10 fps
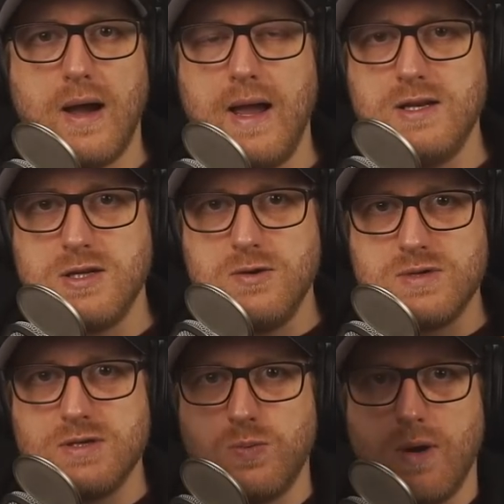I hate to
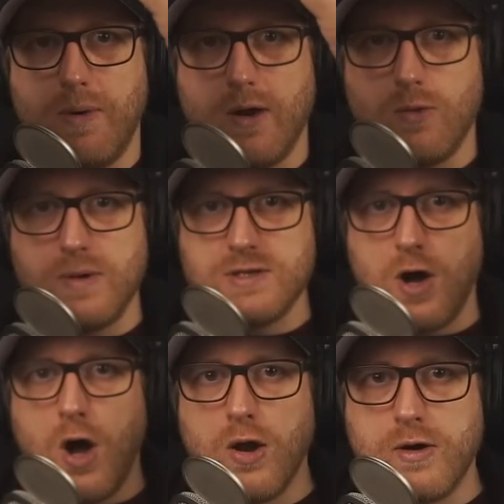use this word, but an almost
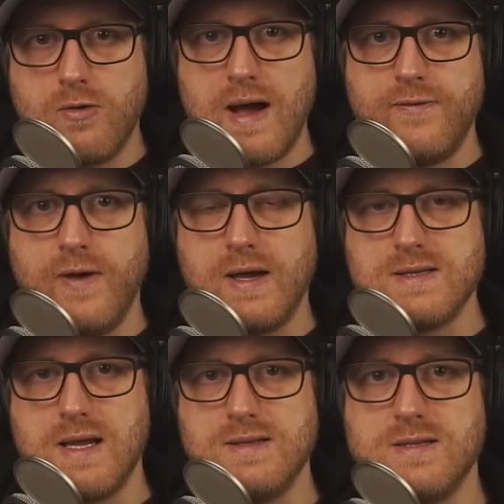holographic
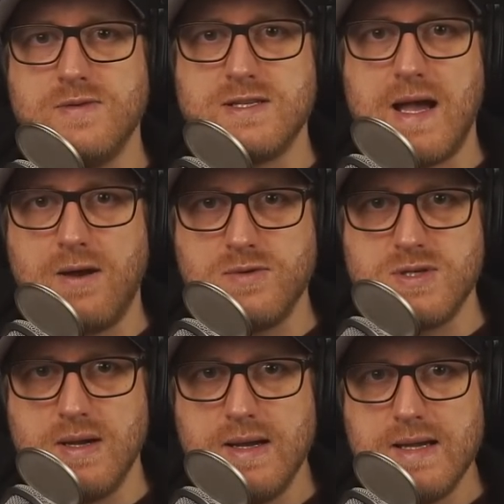sense of
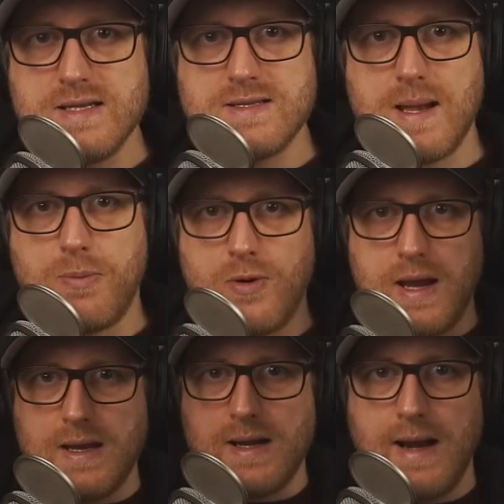sounds
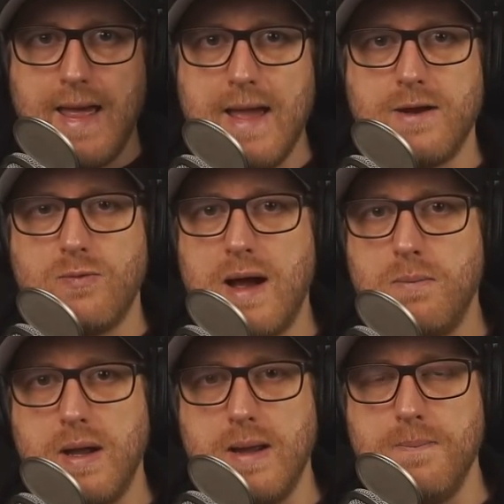separated and layered
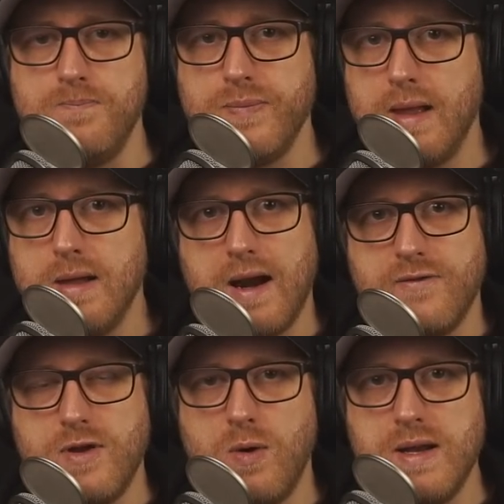around me. And
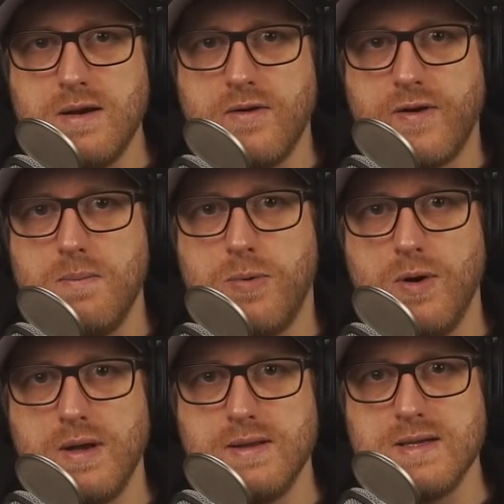I've no idea if I'm
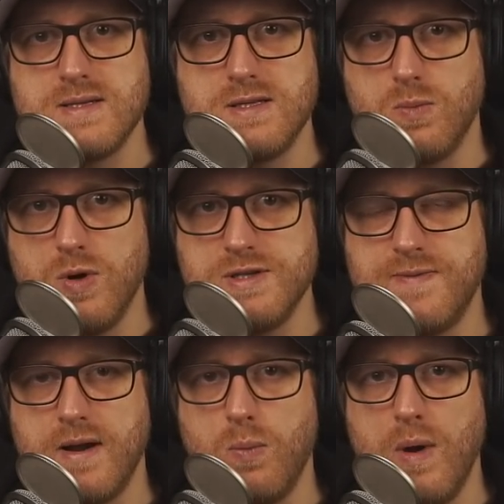putting this into words
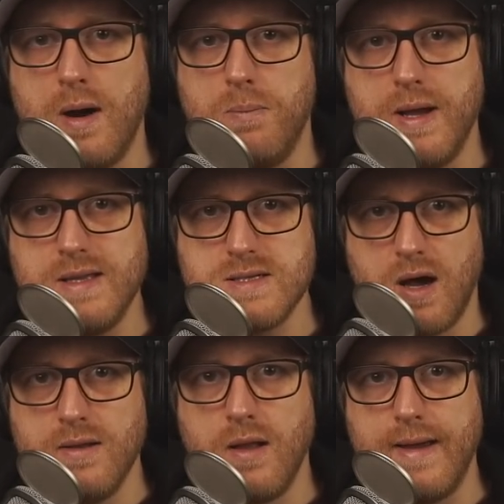very well, but it's
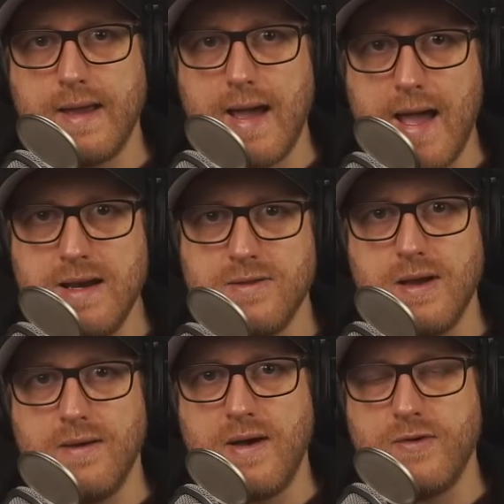unlike
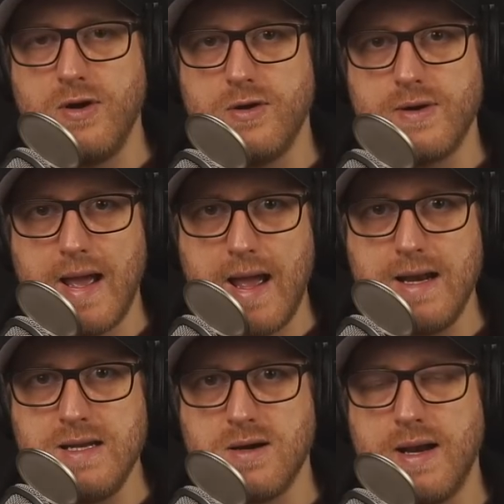anything I've ever heard on
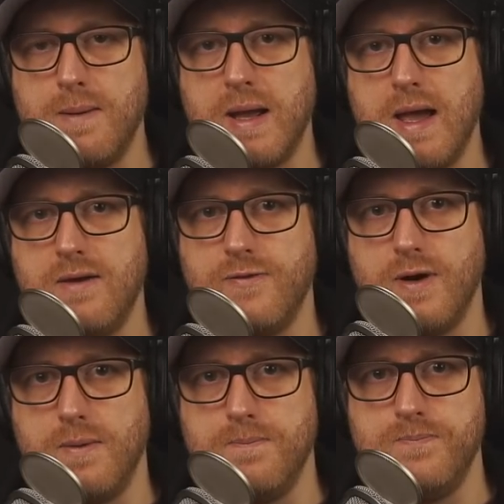any dynamic
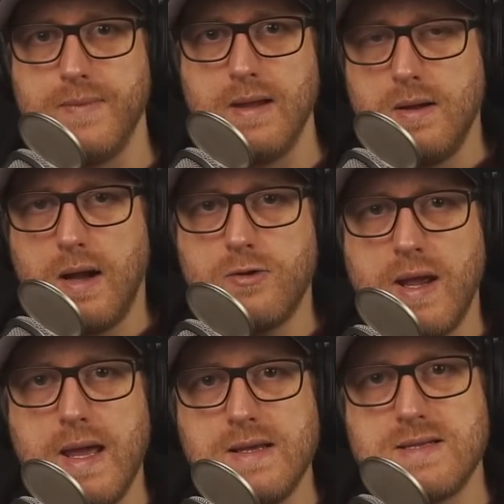headphone. A
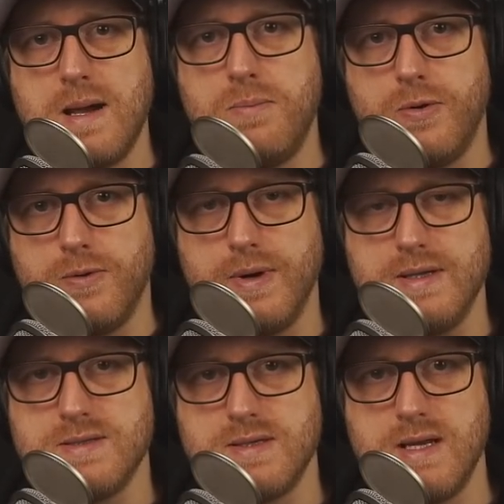great example
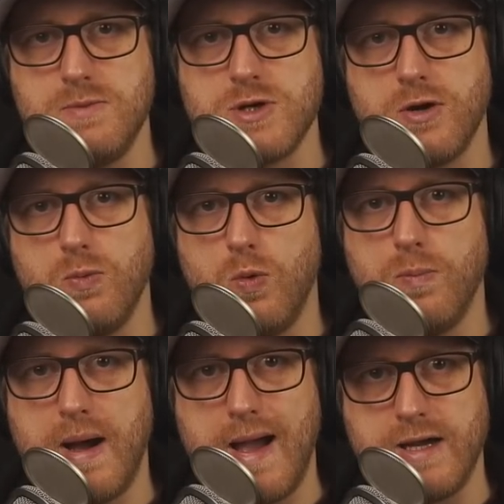is Deep Jungle
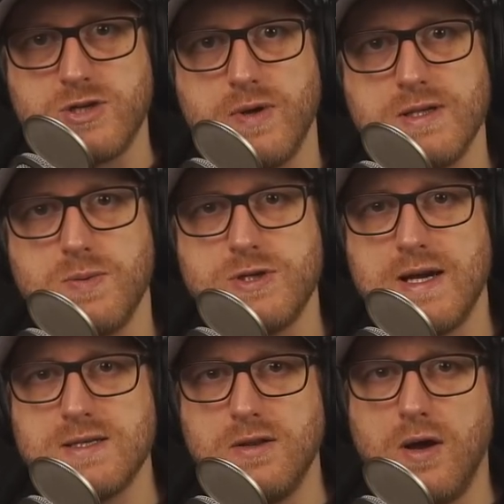Walk by Asterix, which
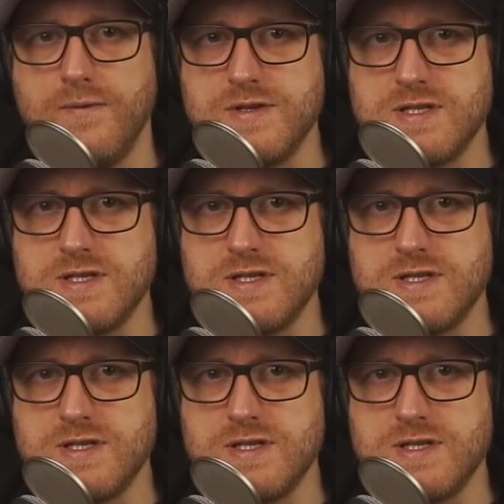has a lot of